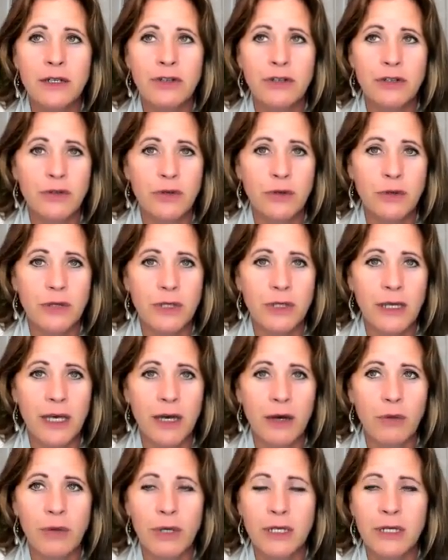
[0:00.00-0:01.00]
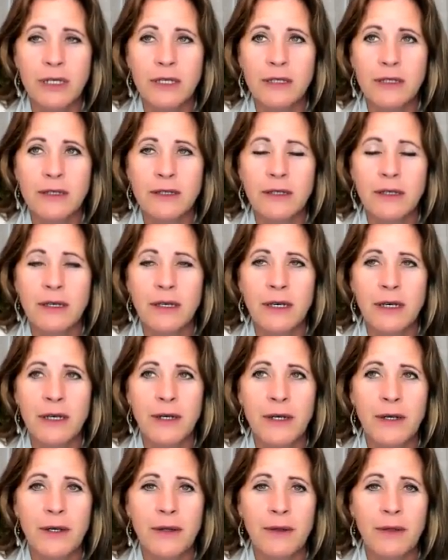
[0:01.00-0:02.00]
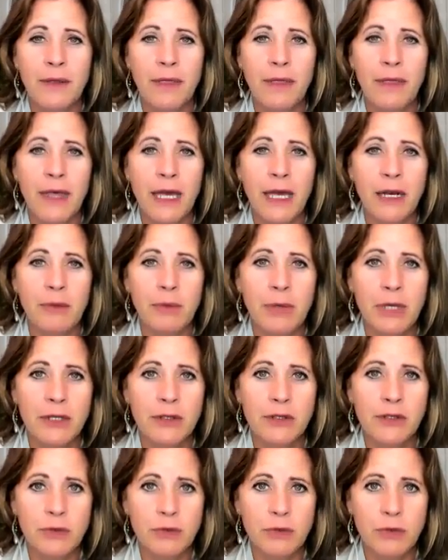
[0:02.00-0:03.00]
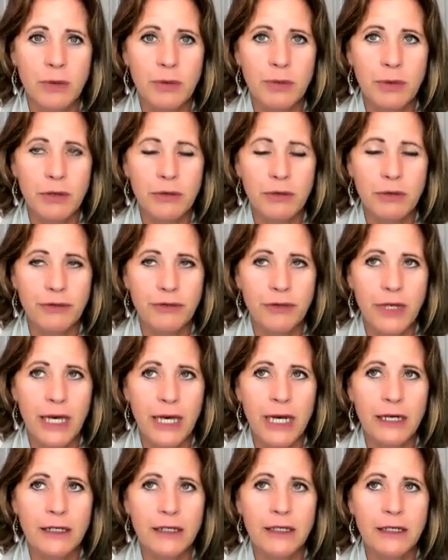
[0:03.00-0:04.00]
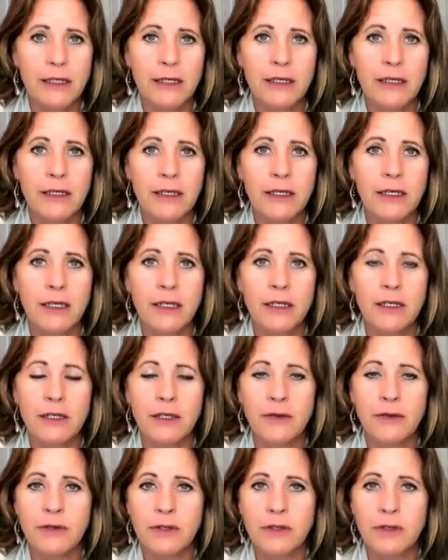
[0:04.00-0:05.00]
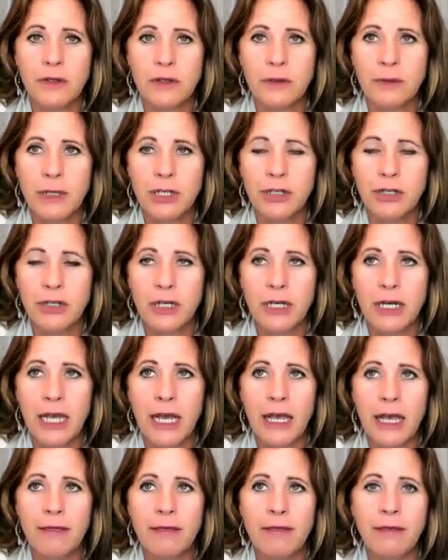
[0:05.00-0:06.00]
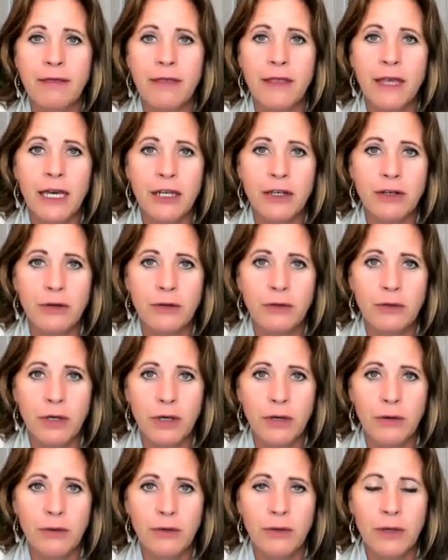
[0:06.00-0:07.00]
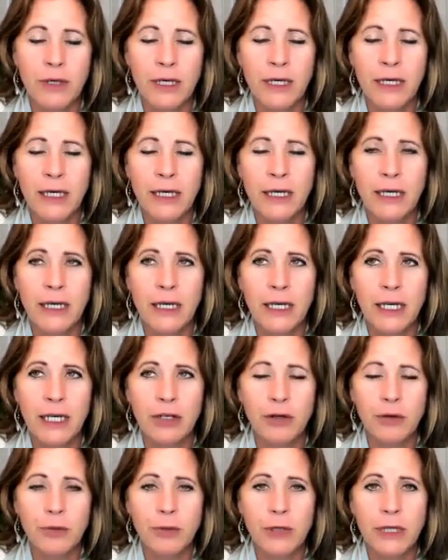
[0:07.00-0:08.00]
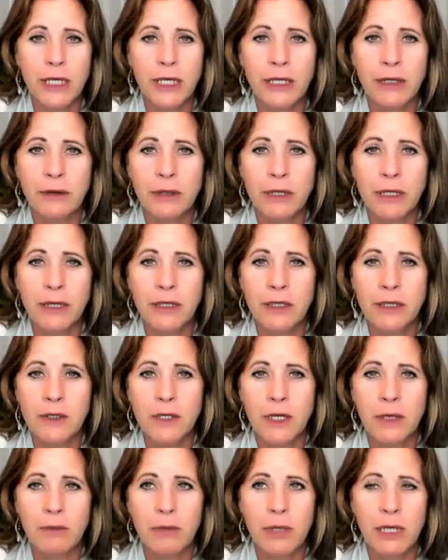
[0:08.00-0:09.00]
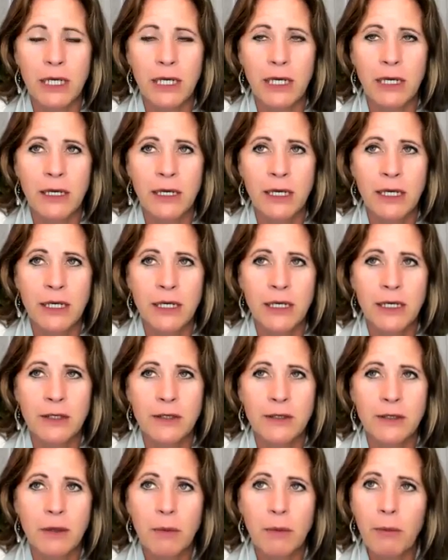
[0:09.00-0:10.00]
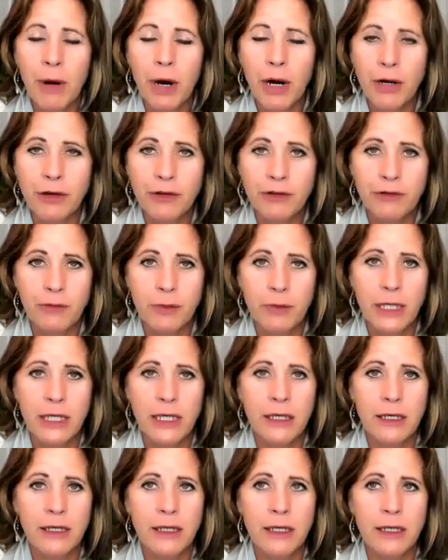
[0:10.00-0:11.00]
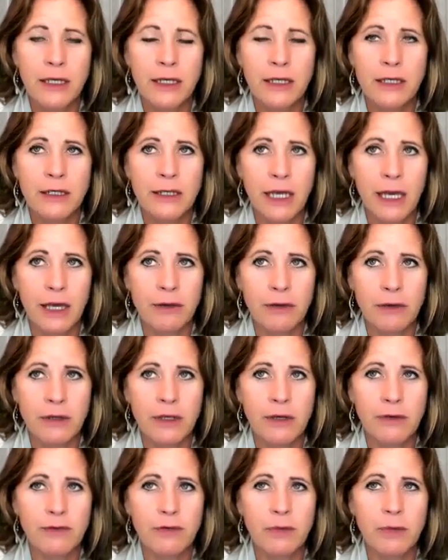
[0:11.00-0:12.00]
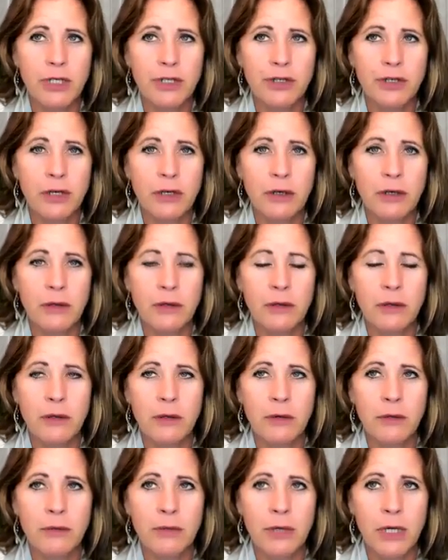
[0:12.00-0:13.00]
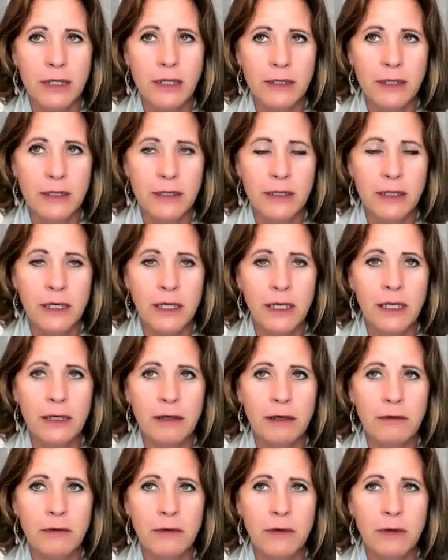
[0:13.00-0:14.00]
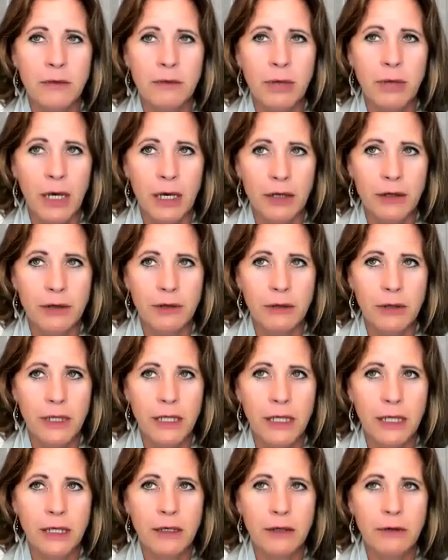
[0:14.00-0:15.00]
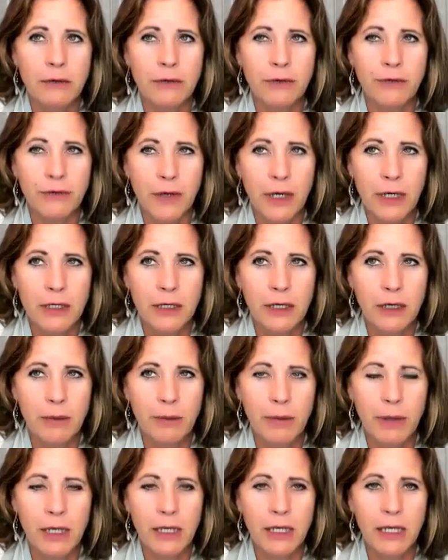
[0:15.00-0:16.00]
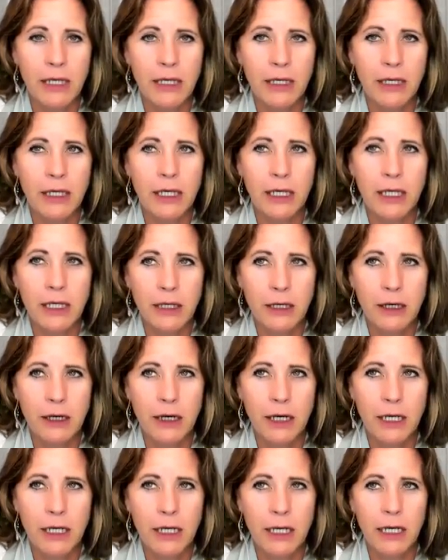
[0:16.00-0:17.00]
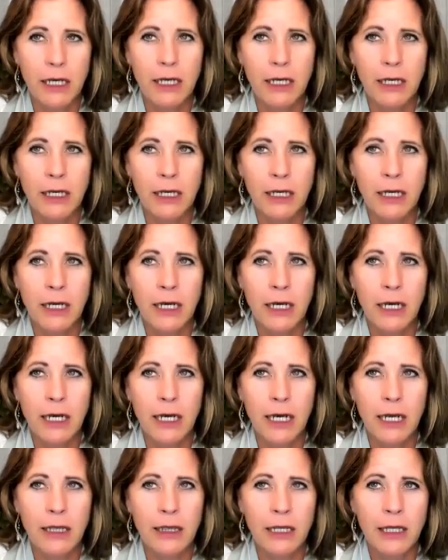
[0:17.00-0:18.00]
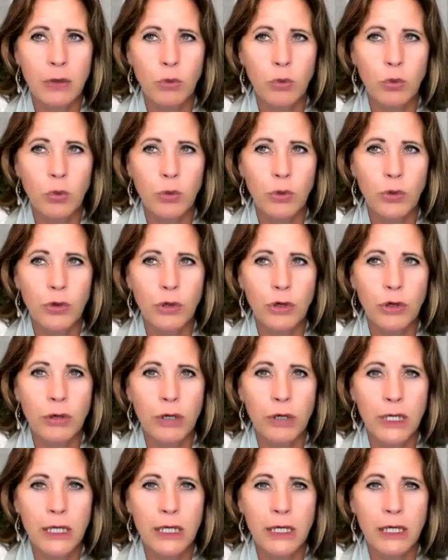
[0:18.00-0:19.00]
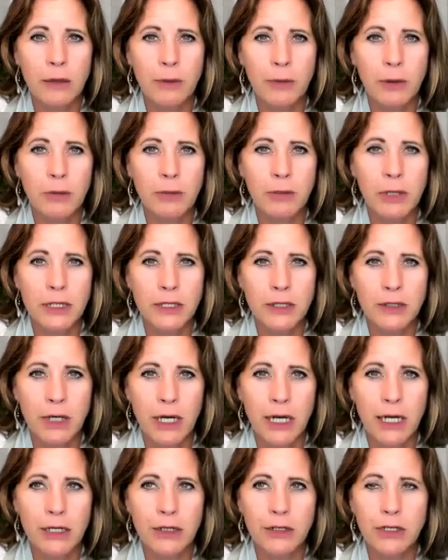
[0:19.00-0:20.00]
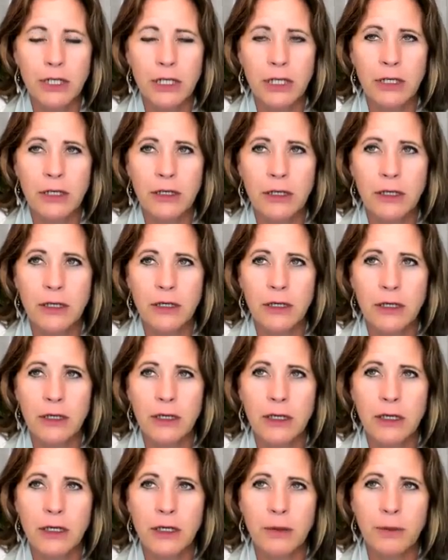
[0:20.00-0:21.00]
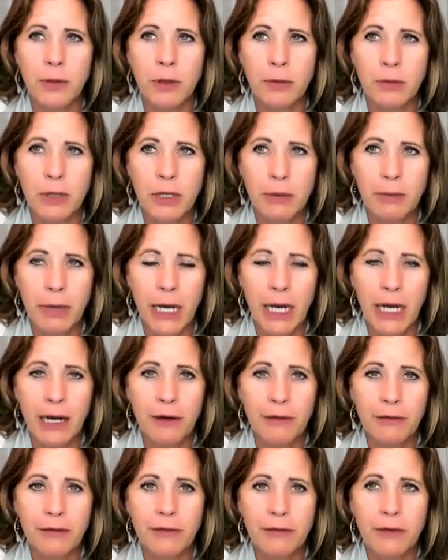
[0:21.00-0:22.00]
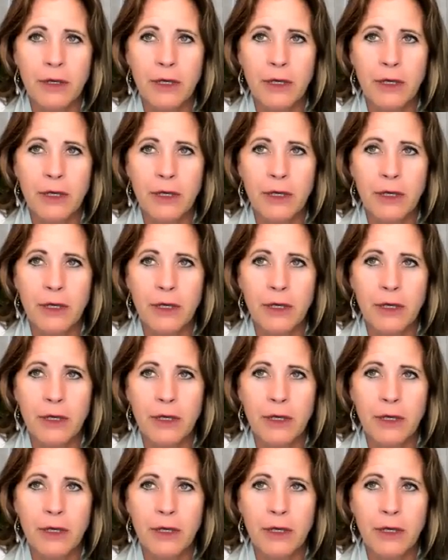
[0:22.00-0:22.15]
just holding that witness. Then it begins to ripple and reflect into the physical dimension. And then you know. And your line around this can be, some part of me is gathering the information, processing it, pondering it, reflecting upon it, integrating it, and then creating an appropriate strategy, an appropriate path